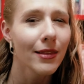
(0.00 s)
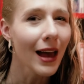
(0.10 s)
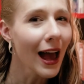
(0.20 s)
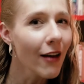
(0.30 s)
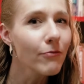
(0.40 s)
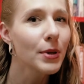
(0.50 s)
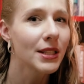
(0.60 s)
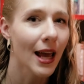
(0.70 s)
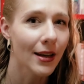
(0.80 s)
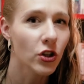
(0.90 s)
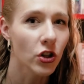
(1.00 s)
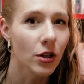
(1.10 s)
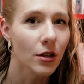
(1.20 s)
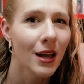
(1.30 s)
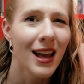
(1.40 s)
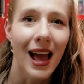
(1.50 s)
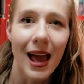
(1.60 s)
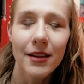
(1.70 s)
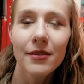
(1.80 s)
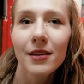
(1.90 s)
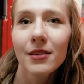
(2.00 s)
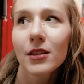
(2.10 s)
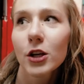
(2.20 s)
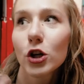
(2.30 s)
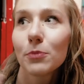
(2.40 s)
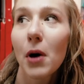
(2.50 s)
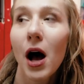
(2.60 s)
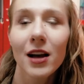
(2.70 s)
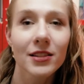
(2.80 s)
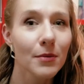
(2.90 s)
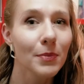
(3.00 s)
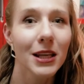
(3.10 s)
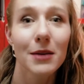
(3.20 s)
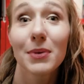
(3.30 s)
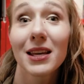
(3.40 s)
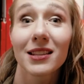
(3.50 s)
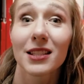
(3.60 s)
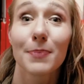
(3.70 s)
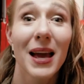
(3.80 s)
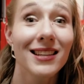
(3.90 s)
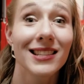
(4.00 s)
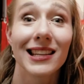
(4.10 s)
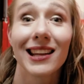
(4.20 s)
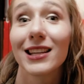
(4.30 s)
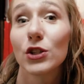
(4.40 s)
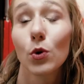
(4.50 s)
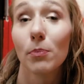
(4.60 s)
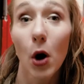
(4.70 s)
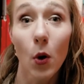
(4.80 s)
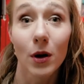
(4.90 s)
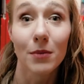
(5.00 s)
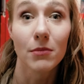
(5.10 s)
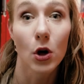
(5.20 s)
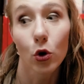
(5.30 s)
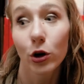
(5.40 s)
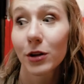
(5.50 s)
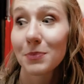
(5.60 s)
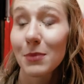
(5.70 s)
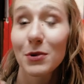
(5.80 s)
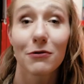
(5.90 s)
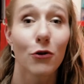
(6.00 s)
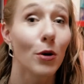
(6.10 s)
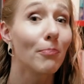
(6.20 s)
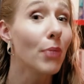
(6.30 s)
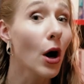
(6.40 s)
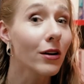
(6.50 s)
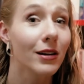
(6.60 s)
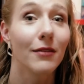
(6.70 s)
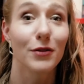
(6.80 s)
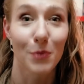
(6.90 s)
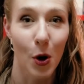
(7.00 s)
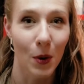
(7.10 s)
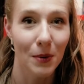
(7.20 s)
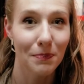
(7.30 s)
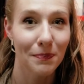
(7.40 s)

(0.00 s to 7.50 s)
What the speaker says: that have potential. Anything that could possibly be expanded into a poem or could maybe form part of a poem.